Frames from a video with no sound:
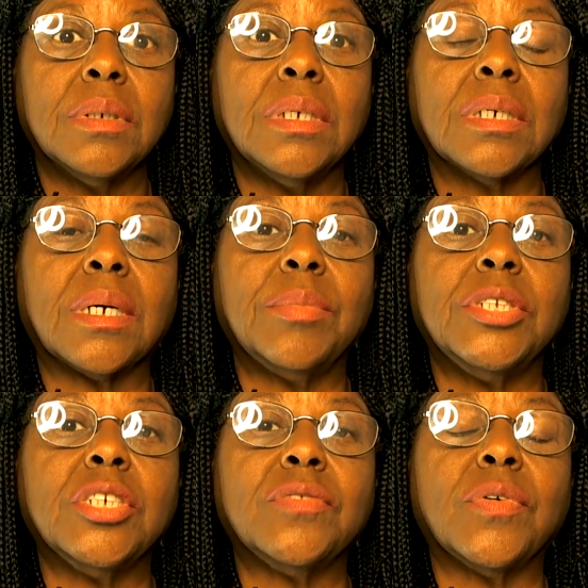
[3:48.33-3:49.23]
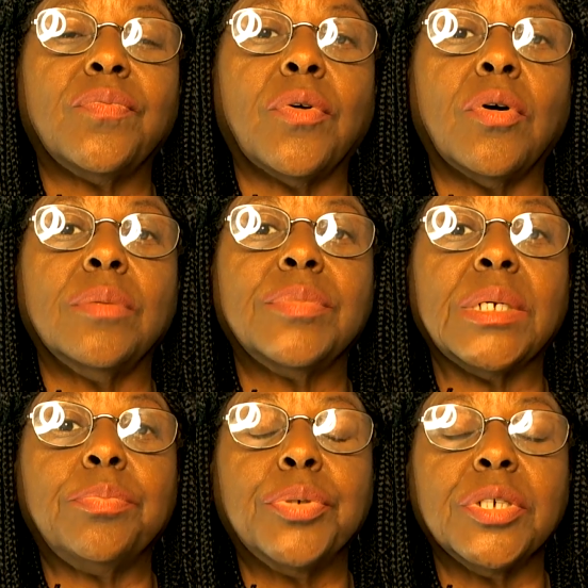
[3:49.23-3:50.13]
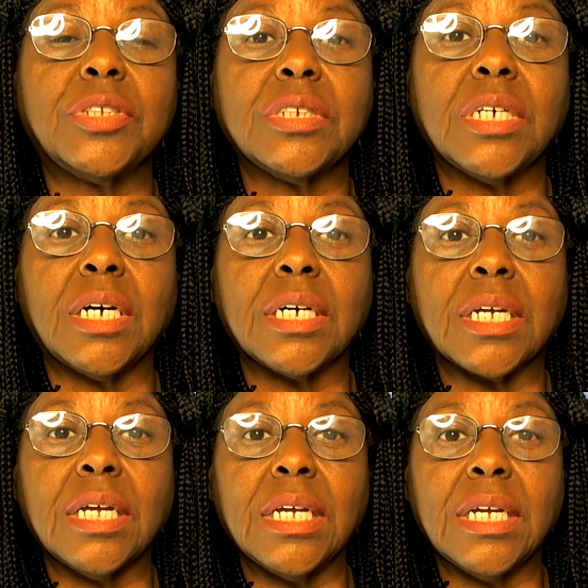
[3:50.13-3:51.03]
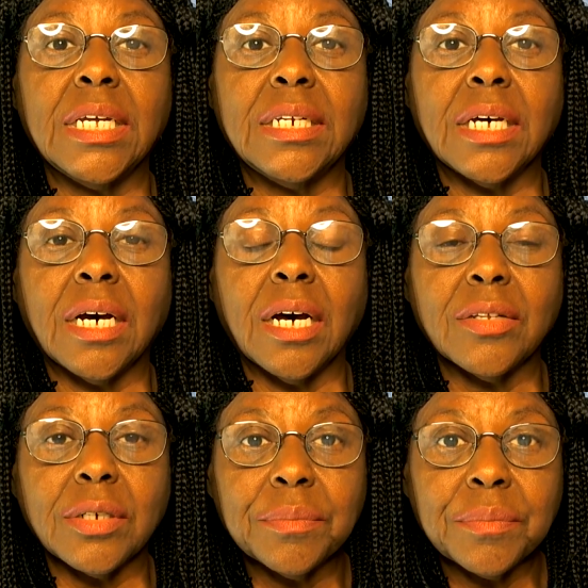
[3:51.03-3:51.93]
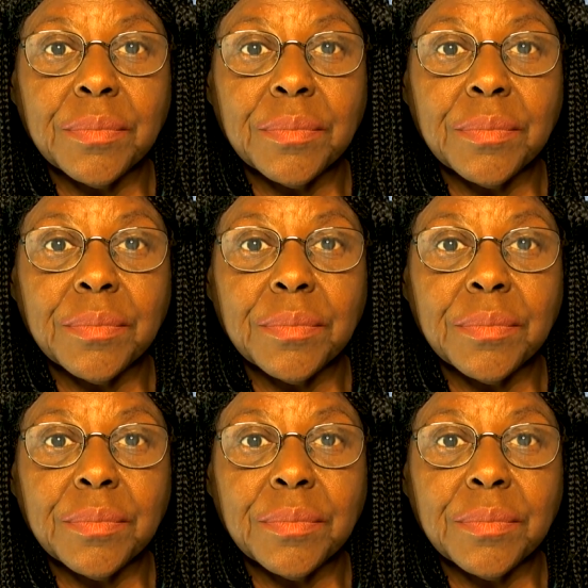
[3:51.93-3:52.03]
They come in different forms. They put it in other